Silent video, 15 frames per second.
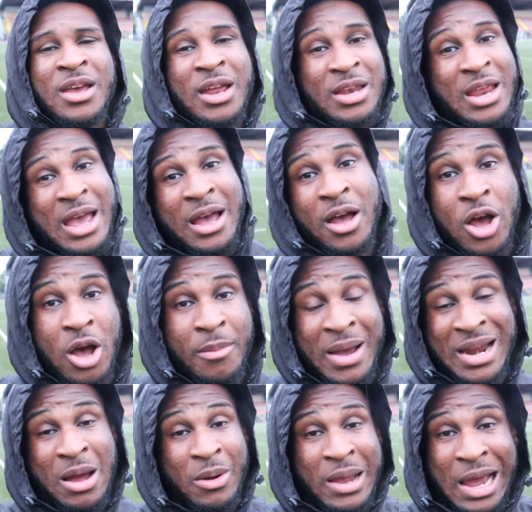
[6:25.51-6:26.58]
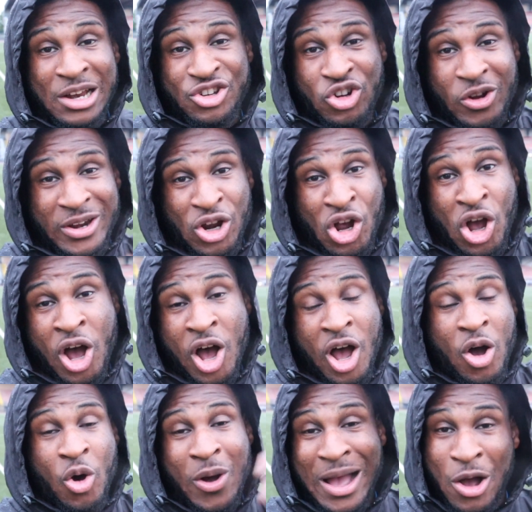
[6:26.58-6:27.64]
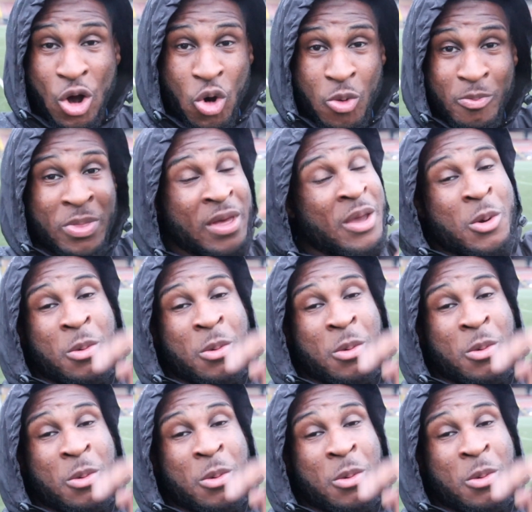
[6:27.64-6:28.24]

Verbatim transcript: And yeah, um, and I'll catch you in the car or at home